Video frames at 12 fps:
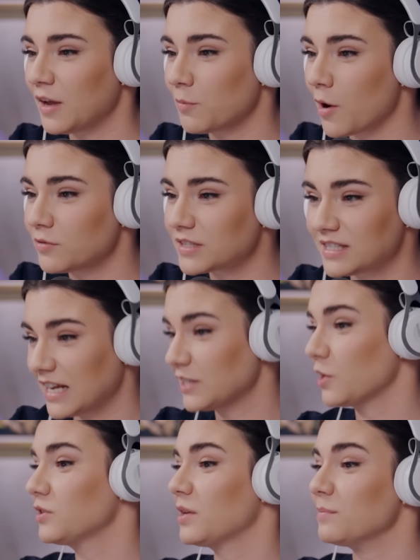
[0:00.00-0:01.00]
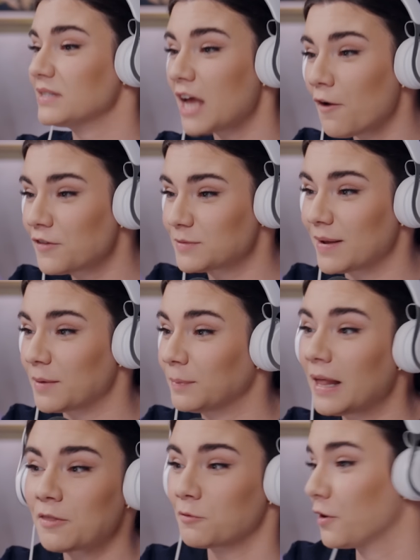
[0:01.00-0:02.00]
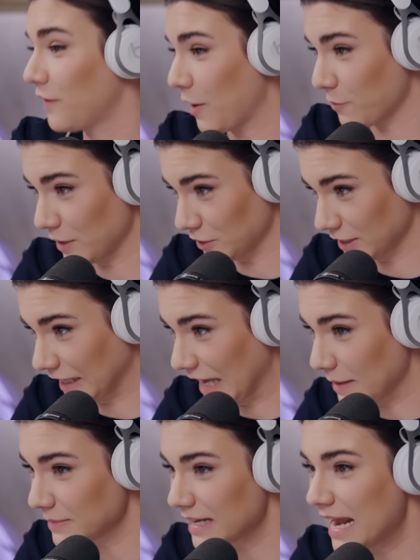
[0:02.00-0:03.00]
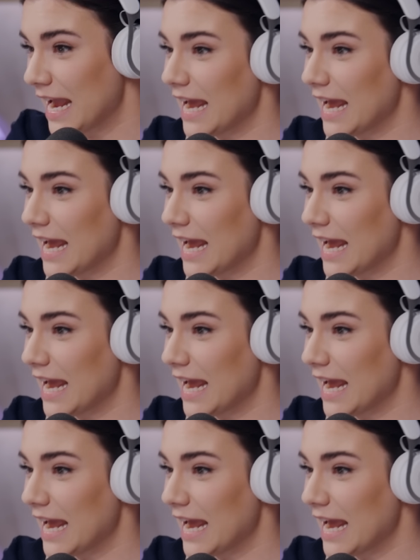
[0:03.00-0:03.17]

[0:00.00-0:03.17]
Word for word: They wrote Santos himself has made a plethora of outrageous claims,